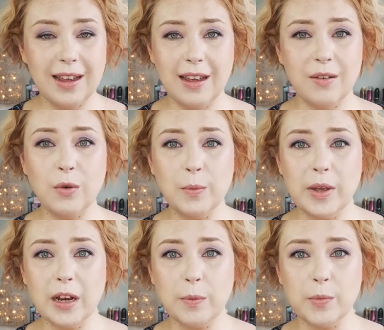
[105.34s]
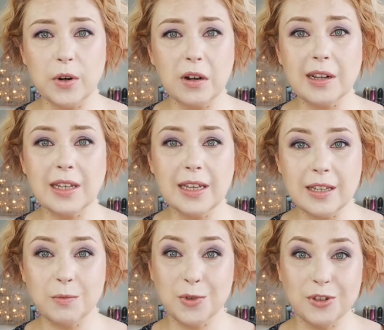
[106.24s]
every makeup product
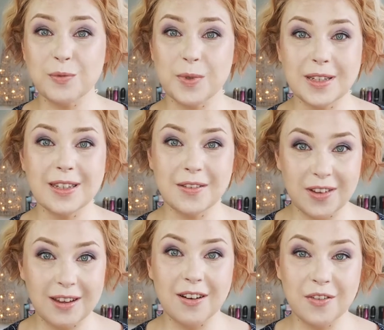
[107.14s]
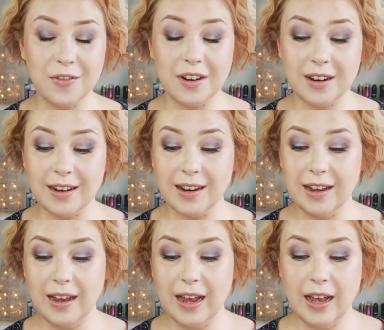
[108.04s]
is more expensive here in Finland,
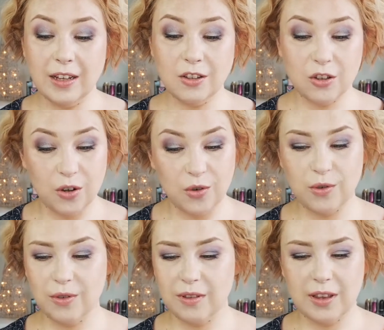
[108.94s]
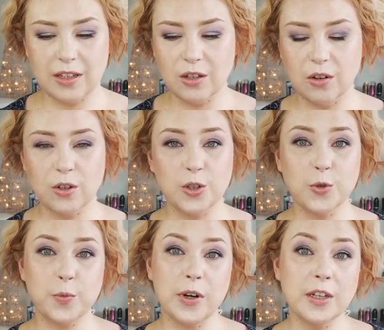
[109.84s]
so that's not a
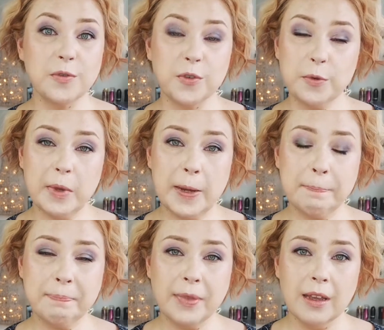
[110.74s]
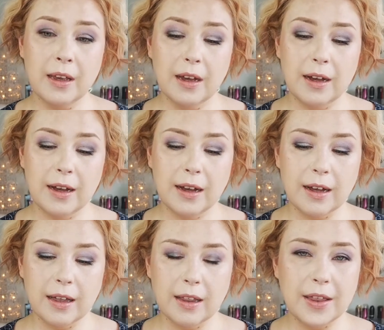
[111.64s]
surprise for me.
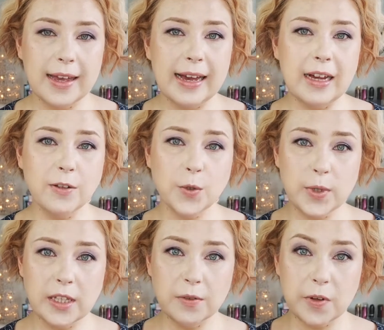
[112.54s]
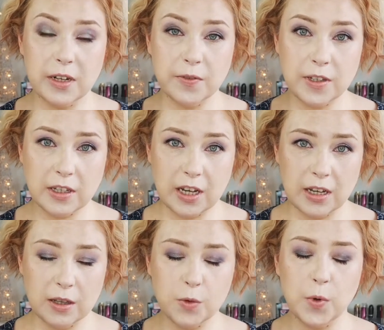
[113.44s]
They have
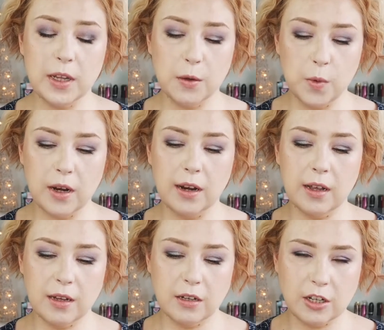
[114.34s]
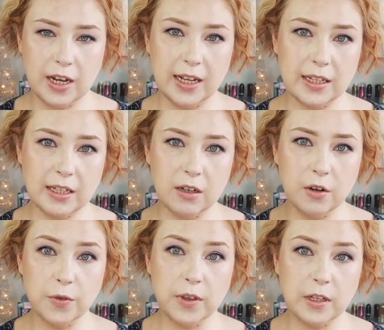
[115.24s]
21 shades
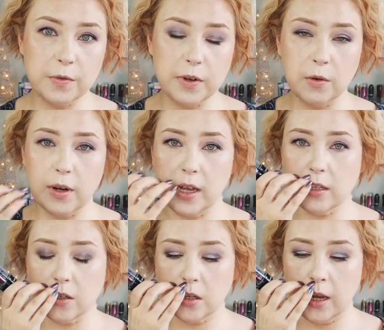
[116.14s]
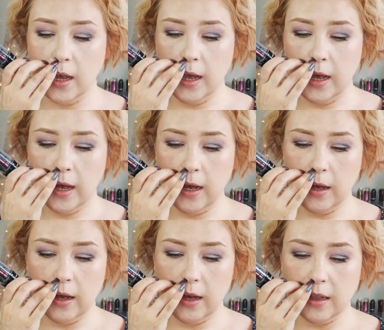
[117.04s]
of this foundation.
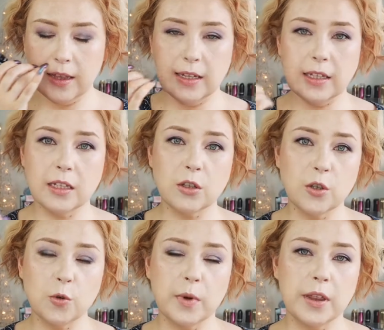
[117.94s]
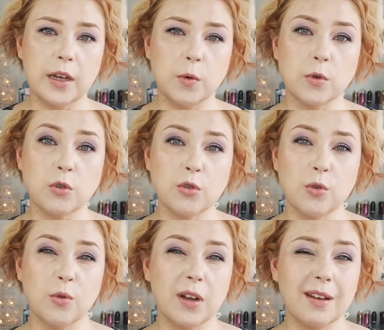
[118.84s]
At least in Stockman there was
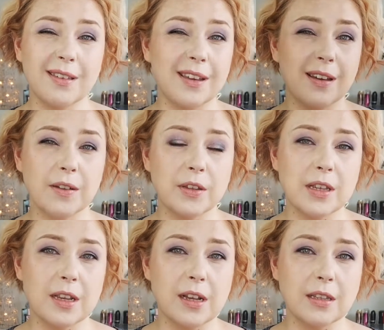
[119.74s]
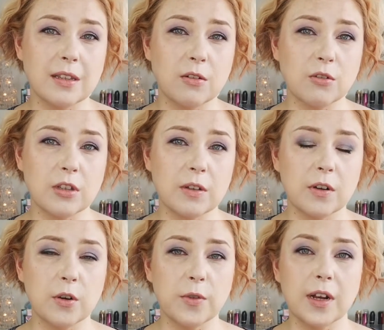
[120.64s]
only, I think, 6 or
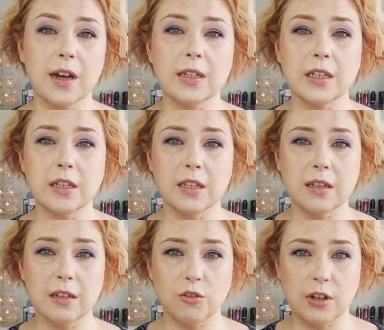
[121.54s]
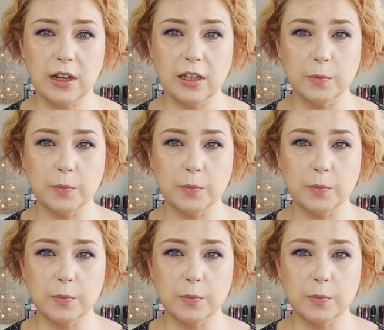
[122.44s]
7 of the lightest shades,